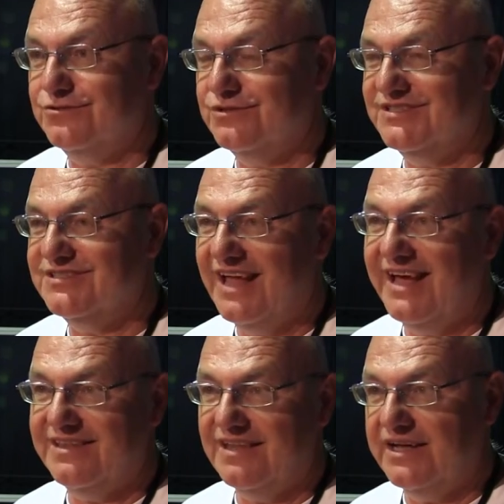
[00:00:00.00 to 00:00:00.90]
who
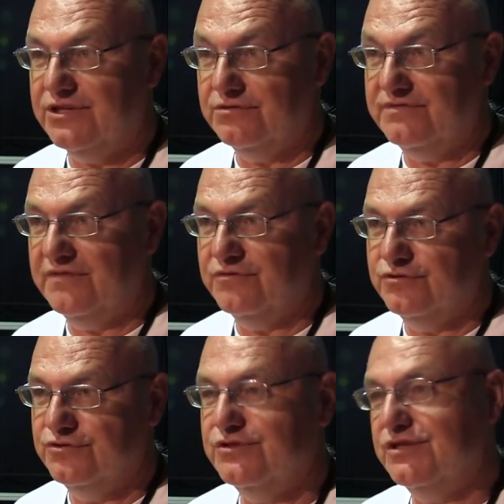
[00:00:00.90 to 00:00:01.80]
dislike the idea of
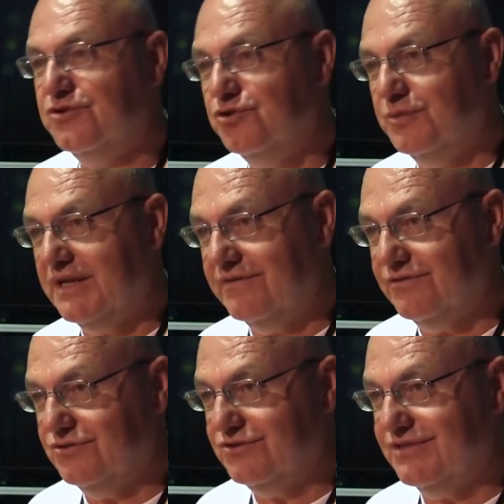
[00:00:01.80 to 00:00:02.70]
evolution and human
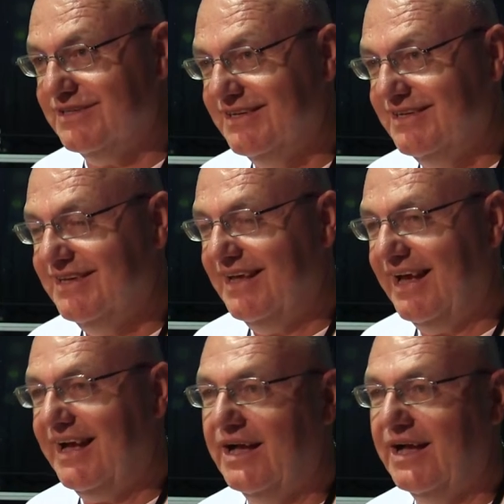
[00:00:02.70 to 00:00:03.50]
evolution and